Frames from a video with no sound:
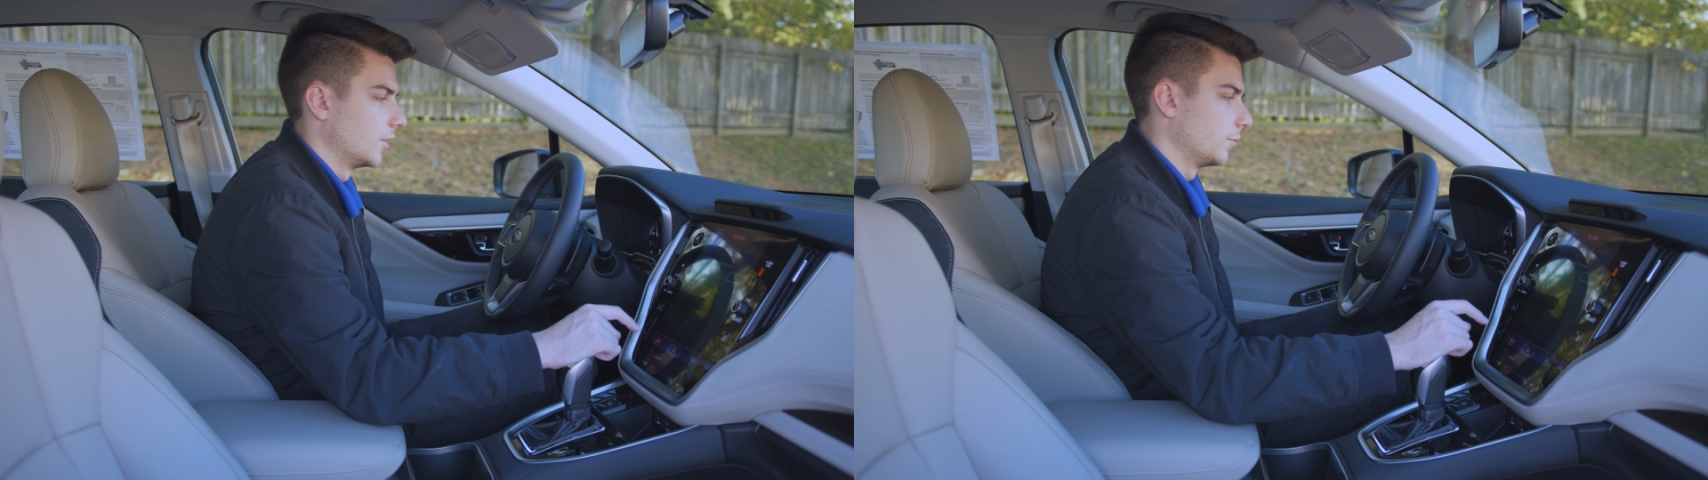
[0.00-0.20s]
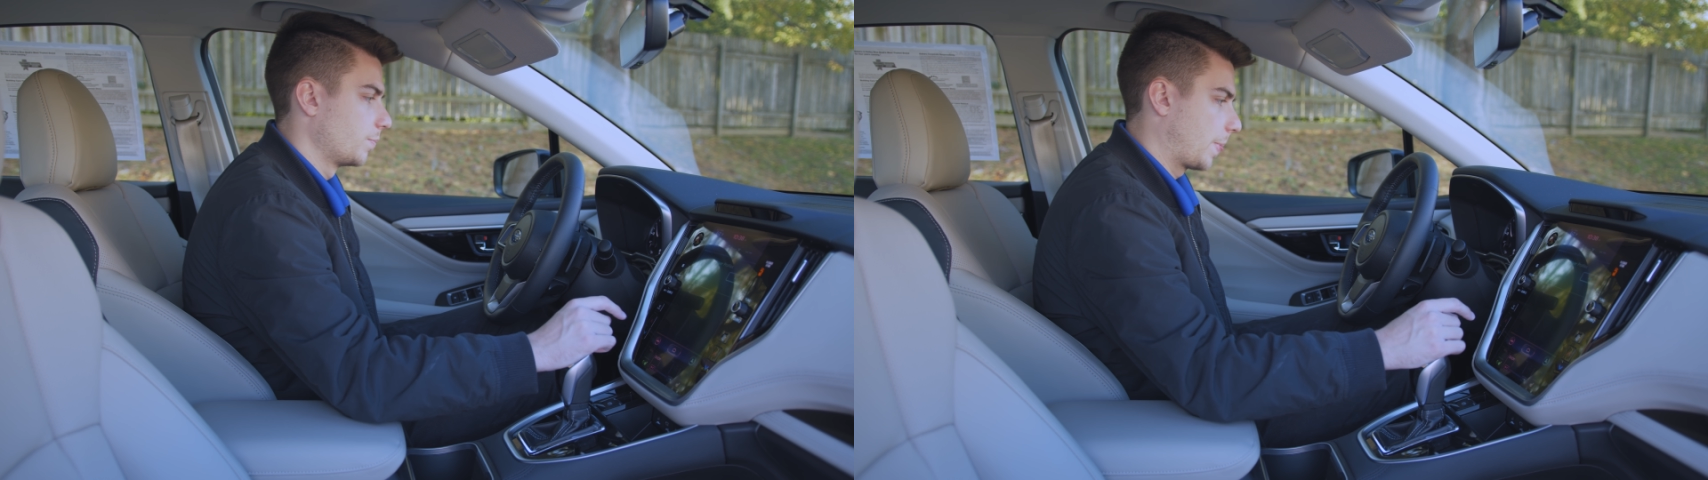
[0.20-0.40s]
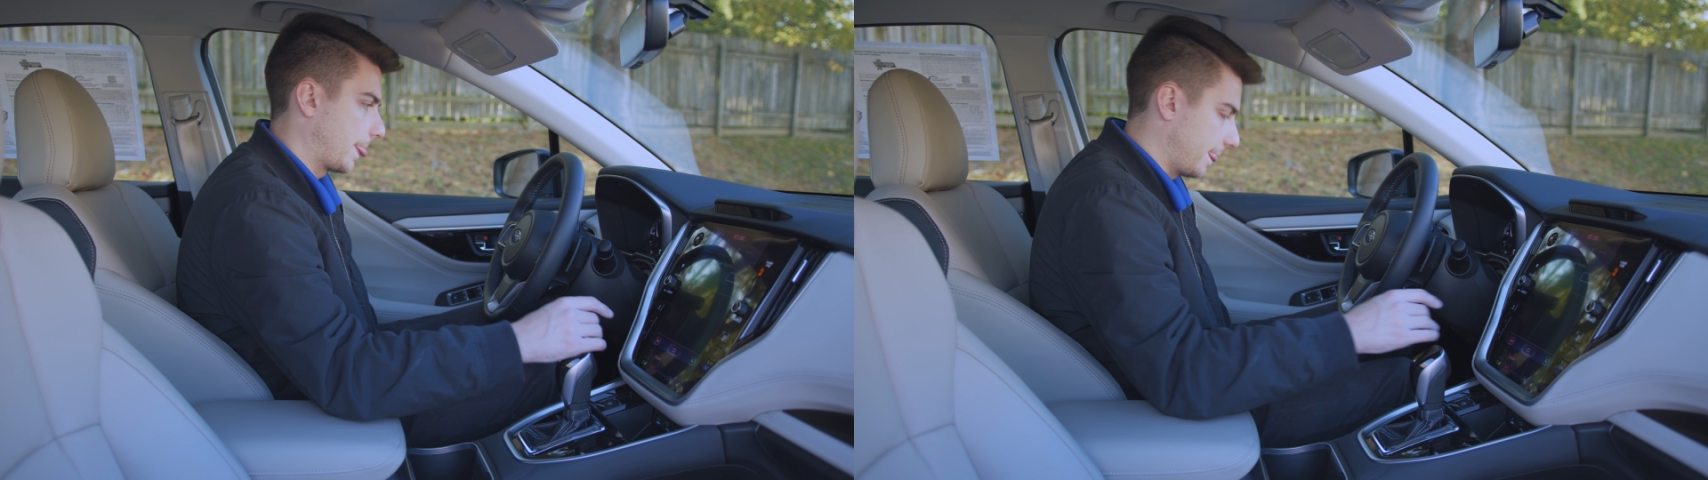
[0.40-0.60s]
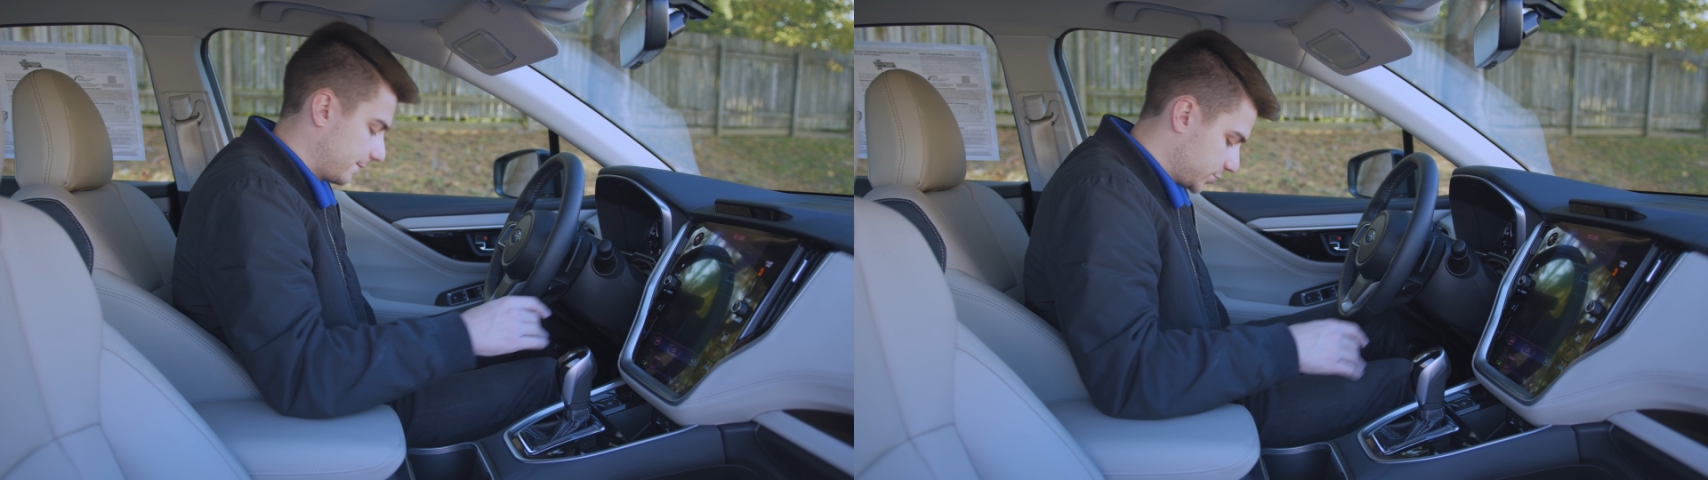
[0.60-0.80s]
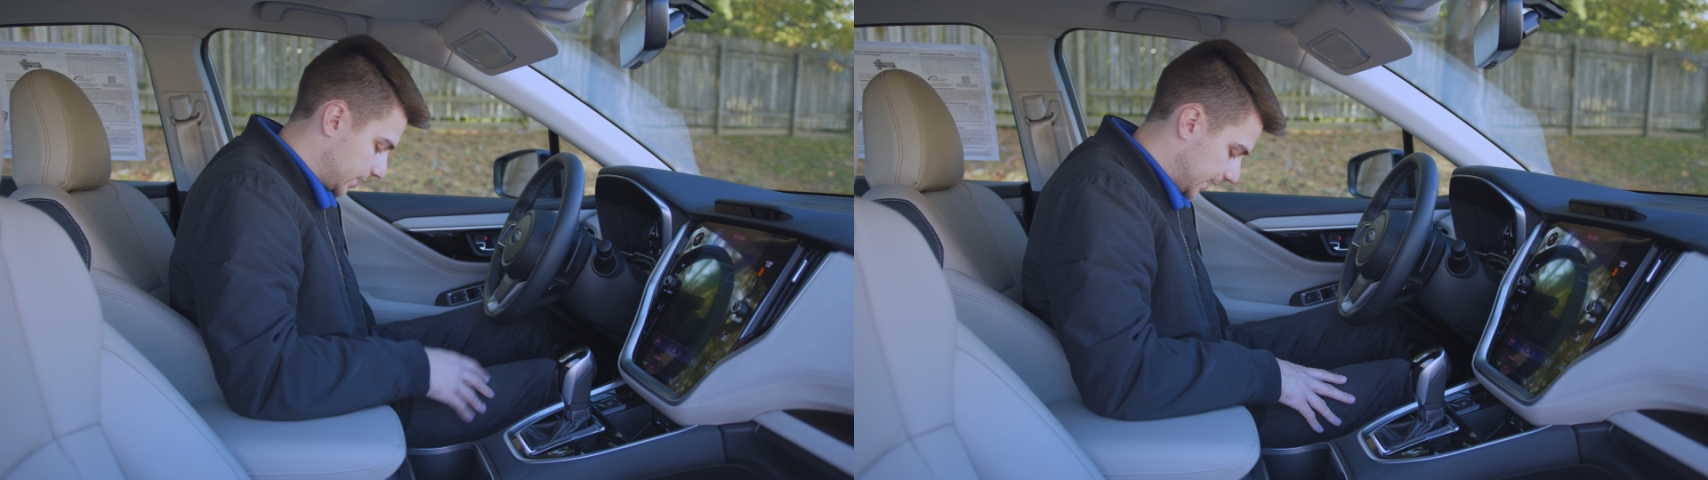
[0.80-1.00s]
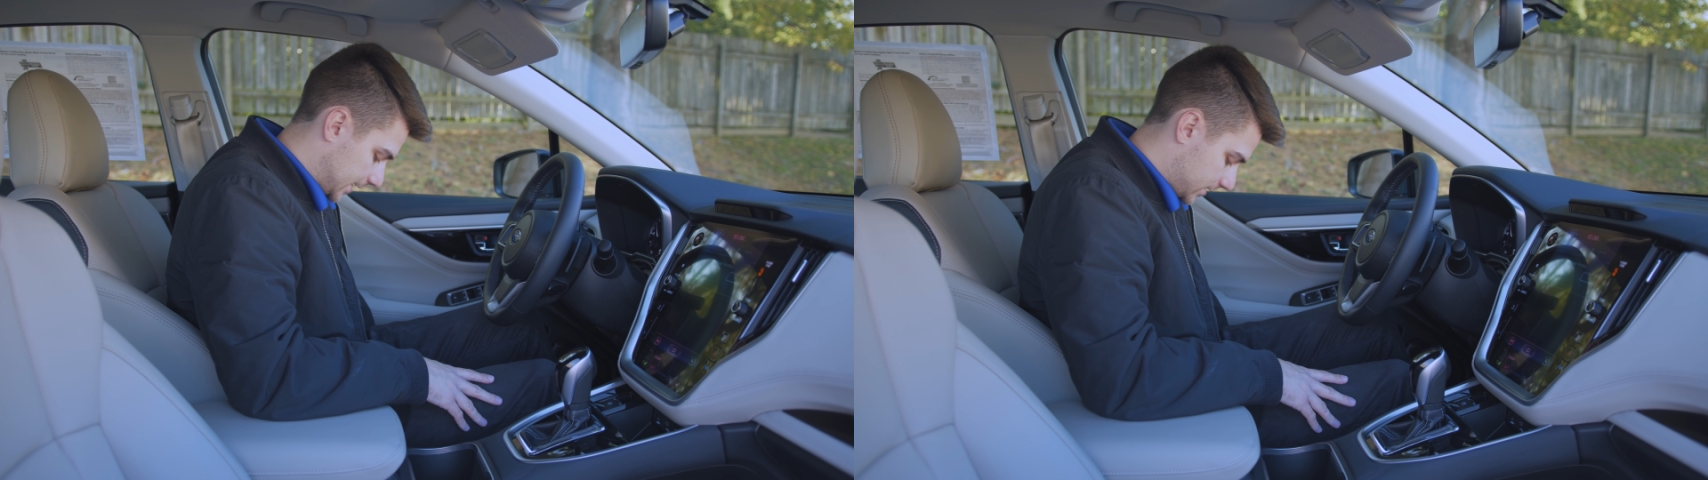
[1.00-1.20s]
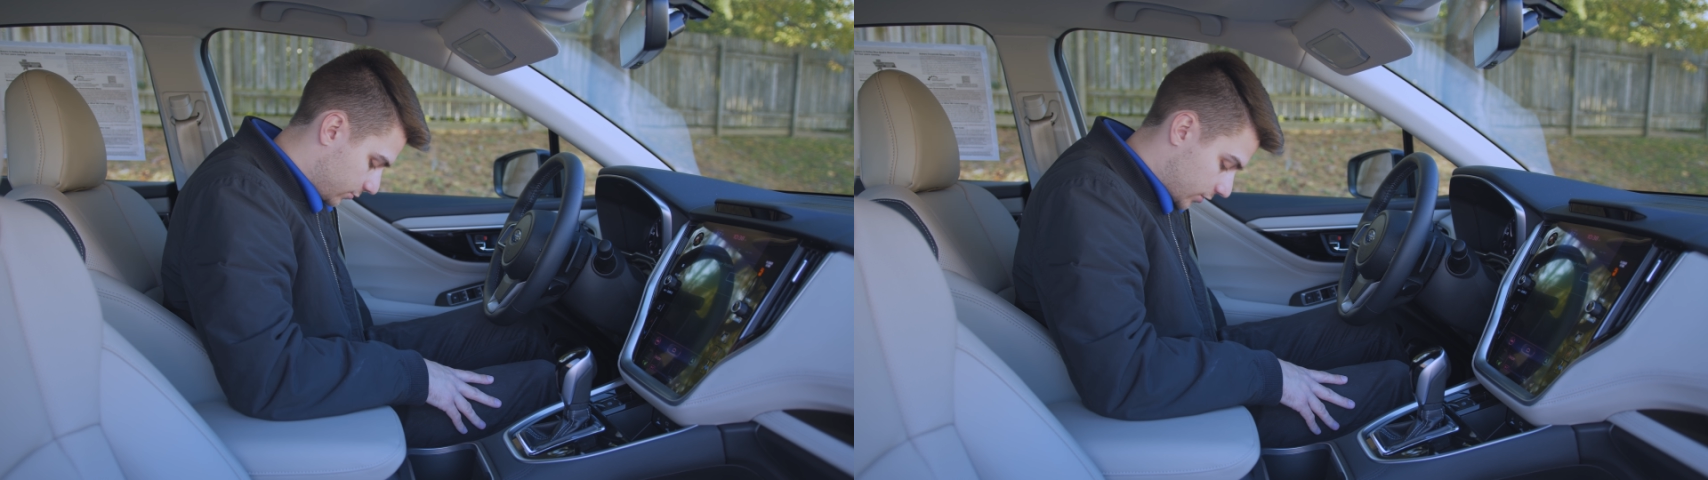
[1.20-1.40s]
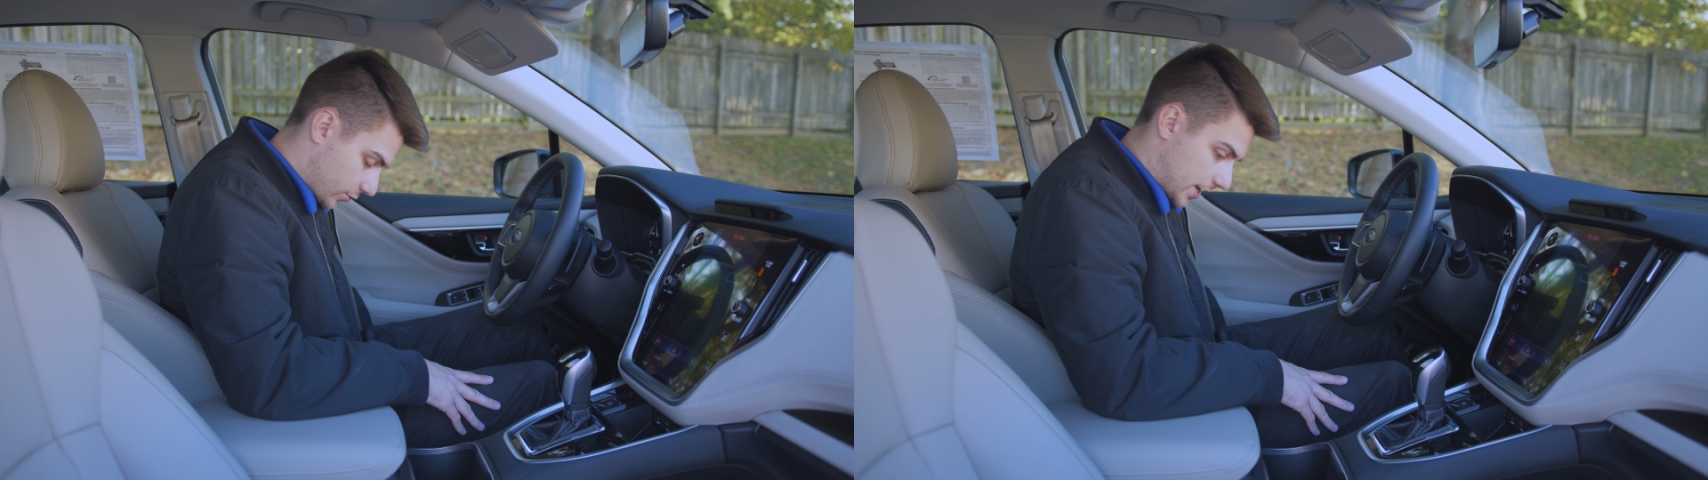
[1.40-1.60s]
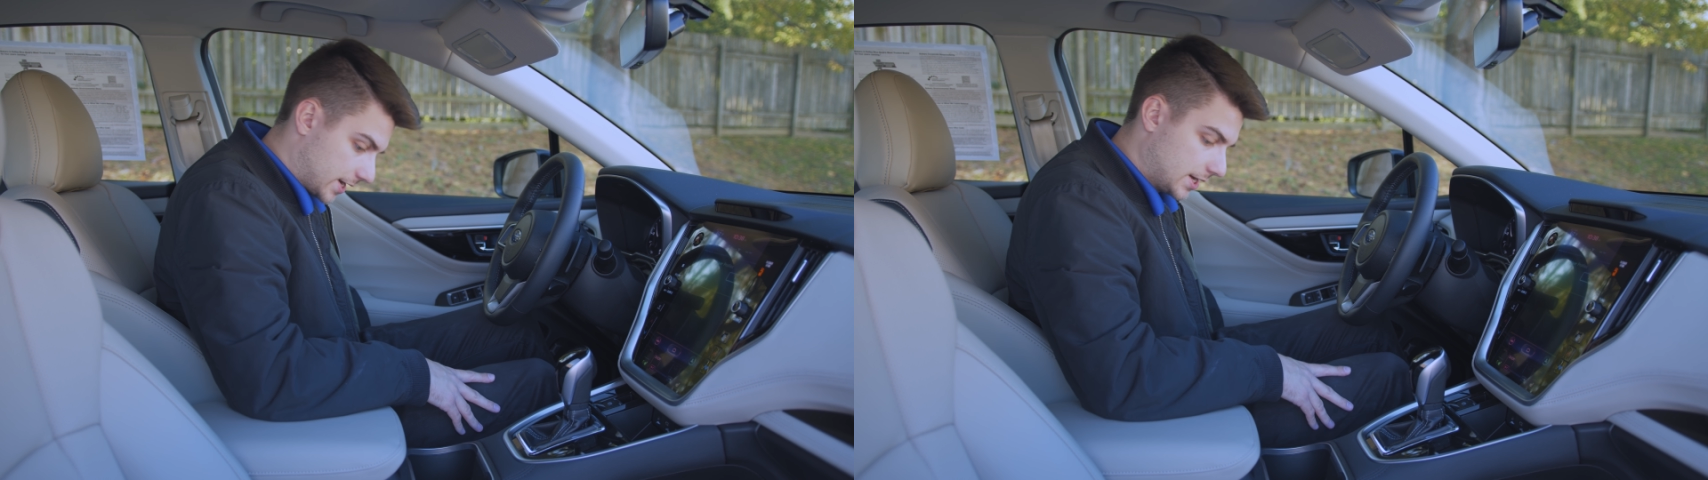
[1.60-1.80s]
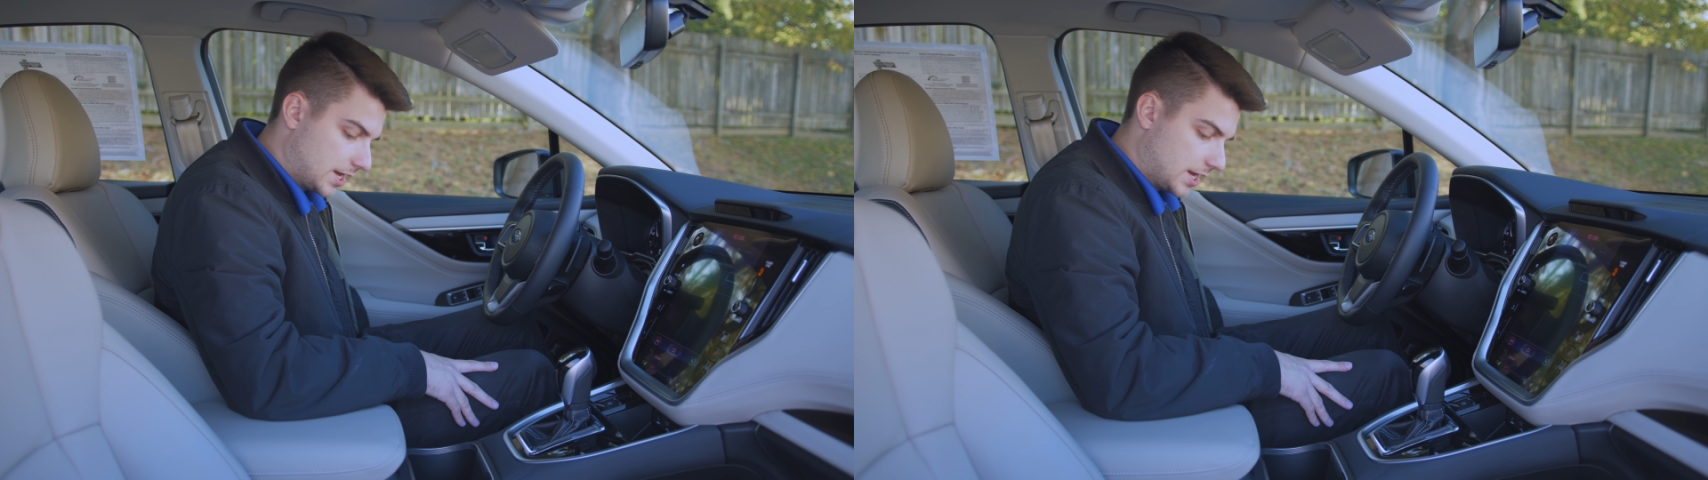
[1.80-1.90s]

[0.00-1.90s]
know, trying to get it to work right.